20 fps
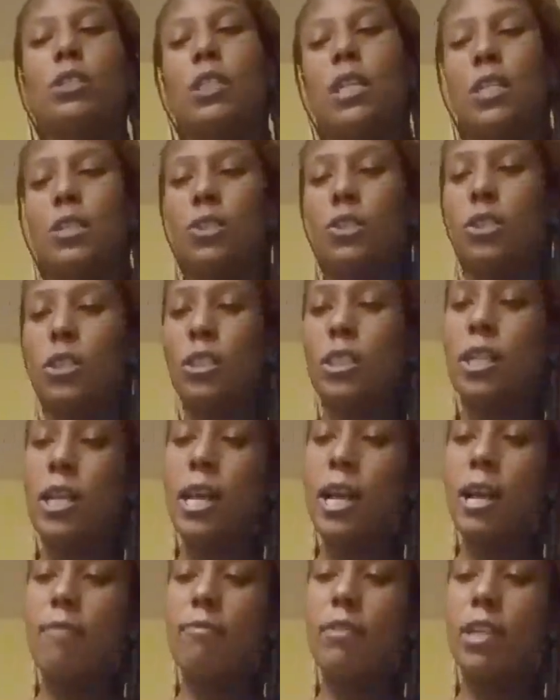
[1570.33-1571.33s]
I shouldn't
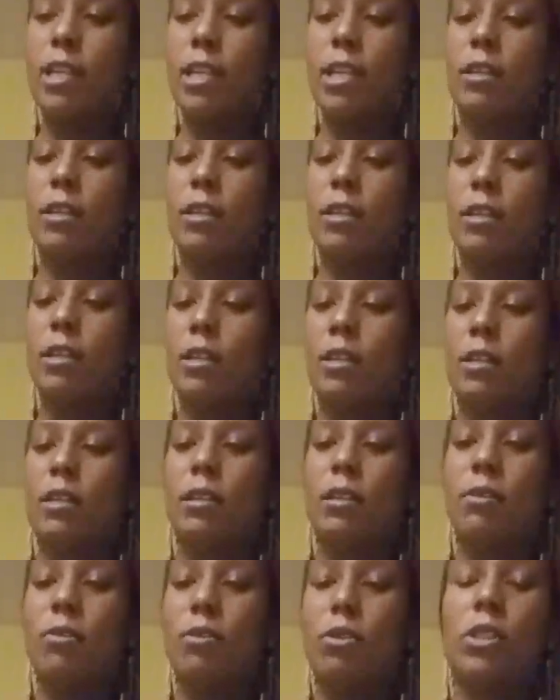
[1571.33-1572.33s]
have let
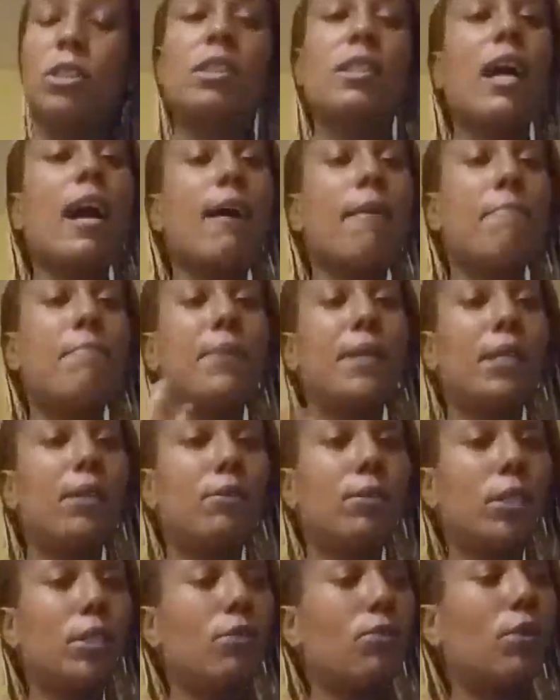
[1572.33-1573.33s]
or stopped
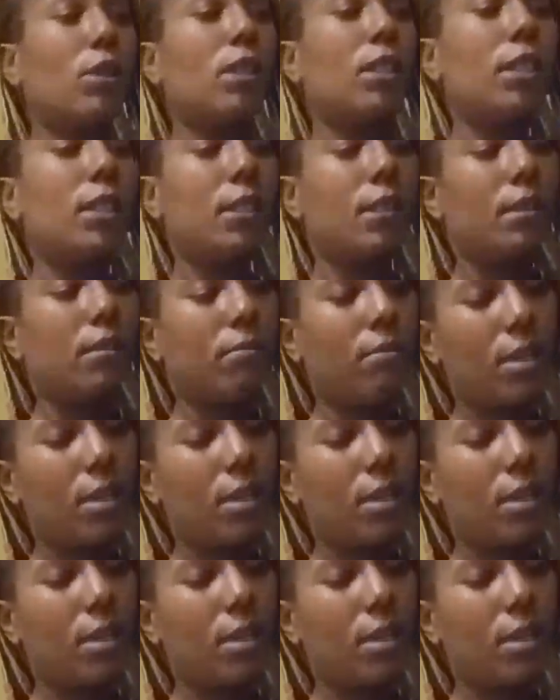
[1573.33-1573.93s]
building on it